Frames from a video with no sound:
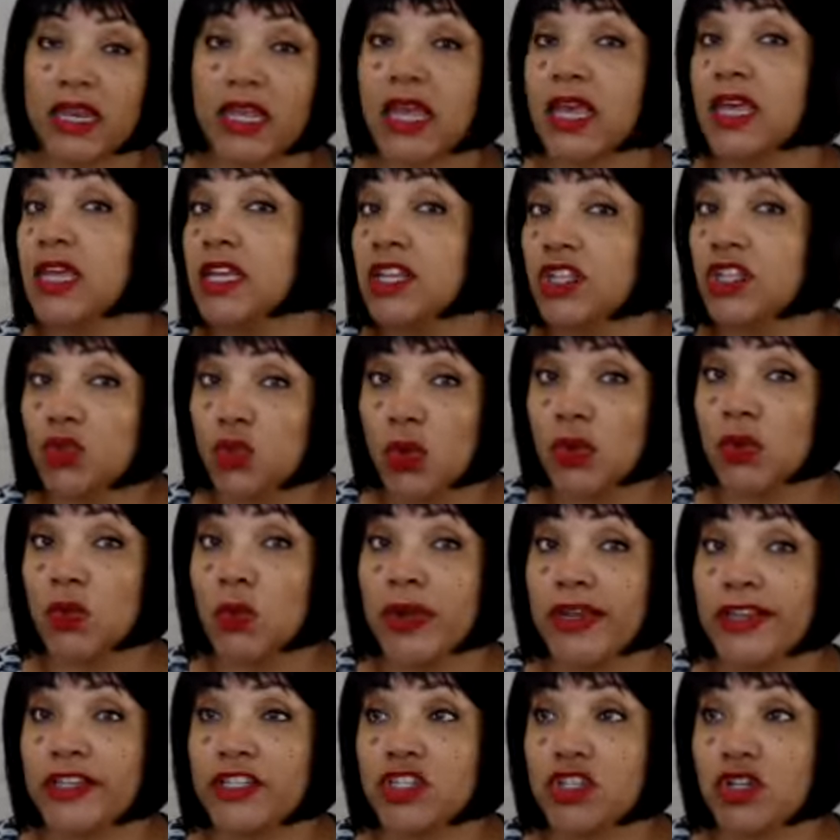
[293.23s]
That is one
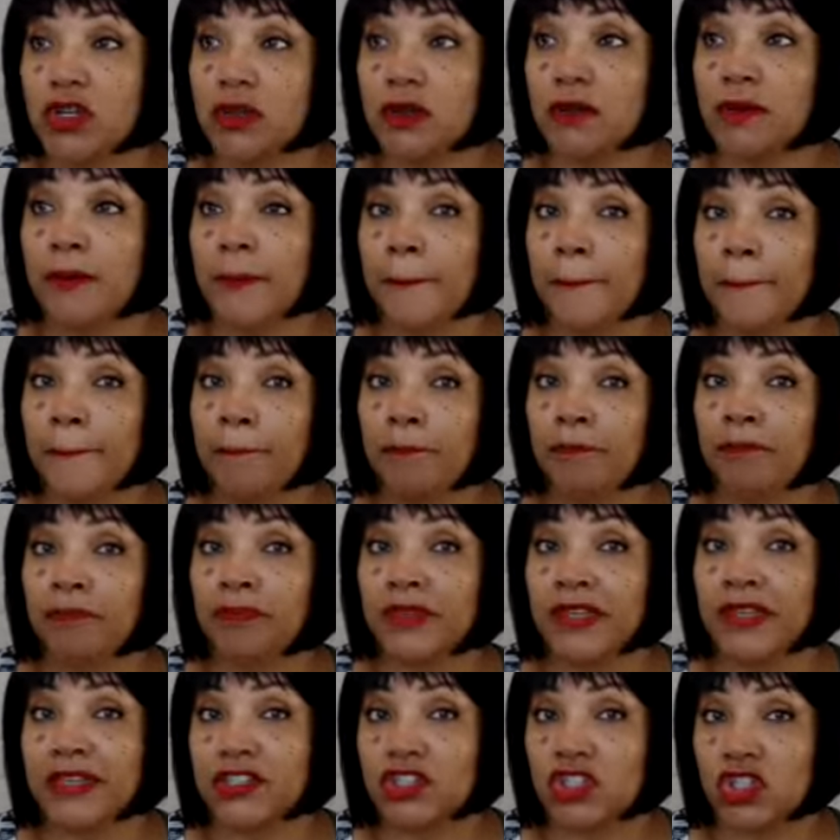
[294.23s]
way to
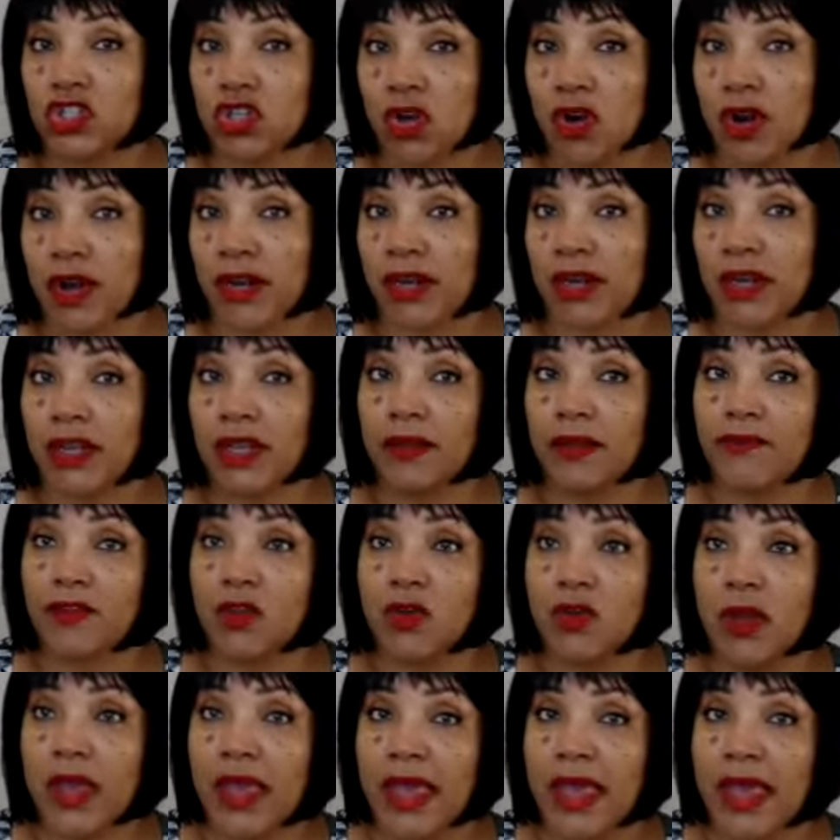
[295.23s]
get started if
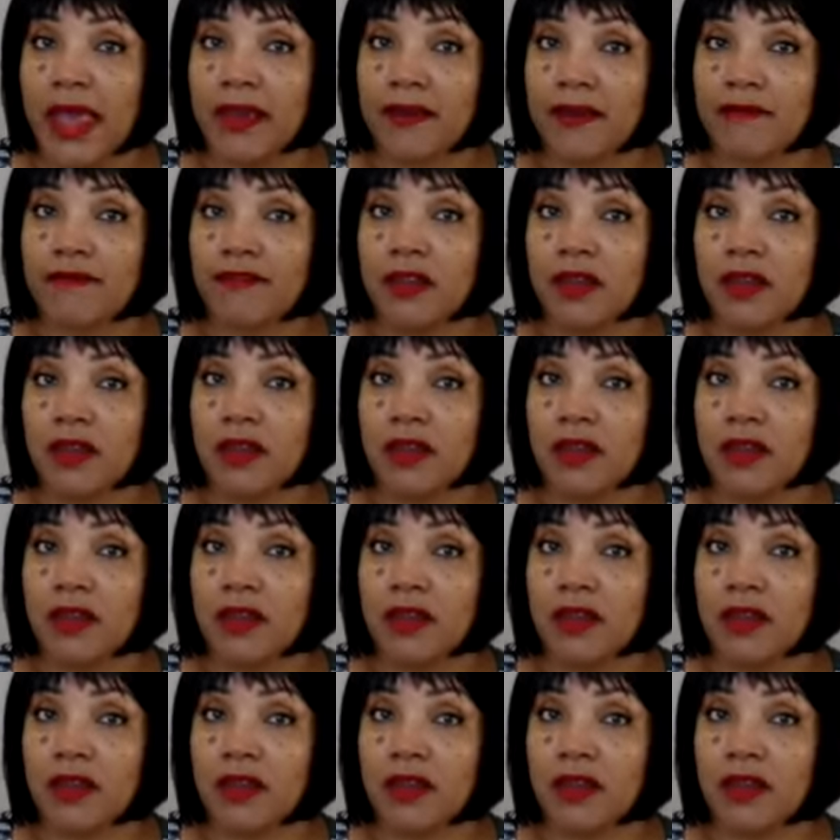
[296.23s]
you have